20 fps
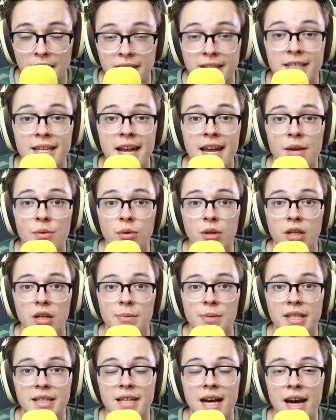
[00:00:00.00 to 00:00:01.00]
Today, we're going to
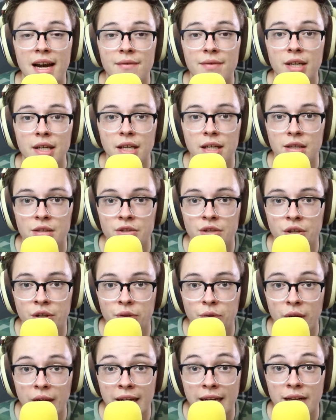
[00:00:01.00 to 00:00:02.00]
be diving
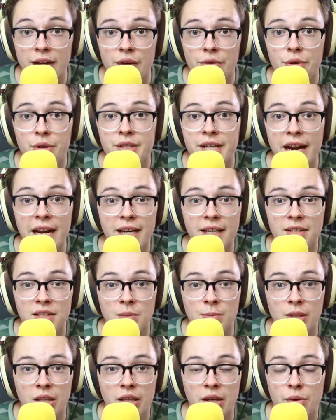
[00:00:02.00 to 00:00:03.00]
into another dating
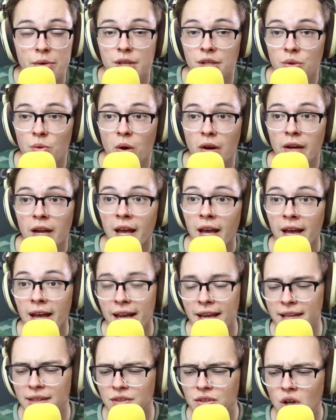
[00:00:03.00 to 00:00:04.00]
simulator. This one
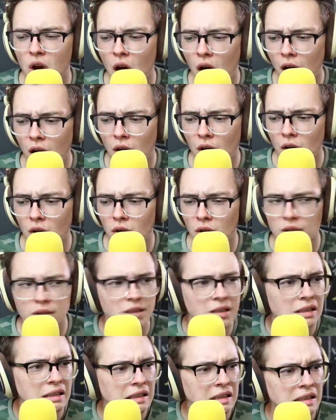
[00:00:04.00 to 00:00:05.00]
is
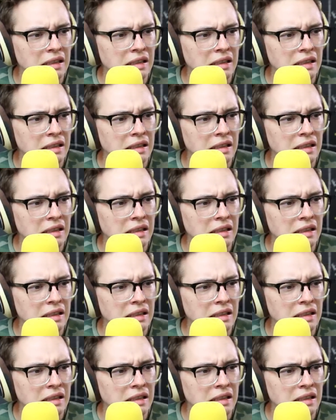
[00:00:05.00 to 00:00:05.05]
called